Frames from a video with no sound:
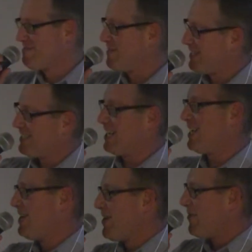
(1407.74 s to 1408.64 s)
but
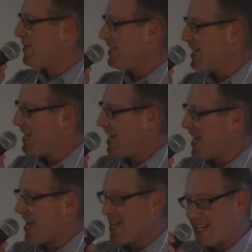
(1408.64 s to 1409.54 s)
uh, we did,
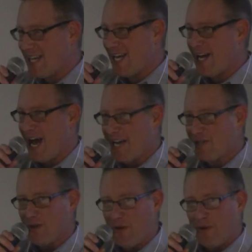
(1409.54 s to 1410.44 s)
and I
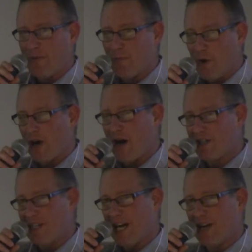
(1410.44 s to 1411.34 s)
sold more
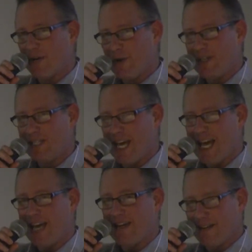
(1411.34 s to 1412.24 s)
hard cider in one
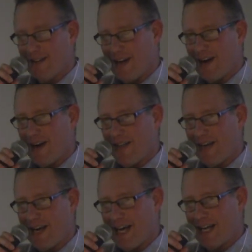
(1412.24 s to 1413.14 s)
day there
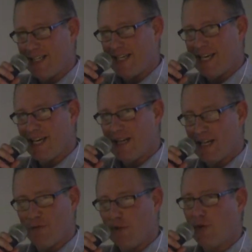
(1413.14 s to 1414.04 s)
than I did
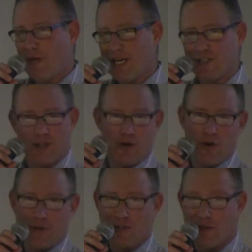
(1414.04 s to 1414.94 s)
in a few weeks at a
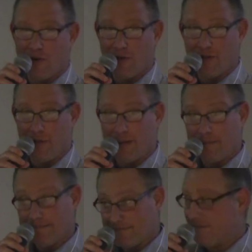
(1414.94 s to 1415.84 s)
grocery store. So I'm like,
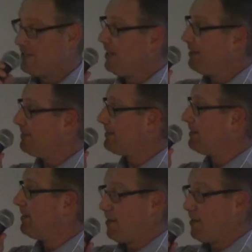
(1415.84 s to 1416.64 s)
hmm, that's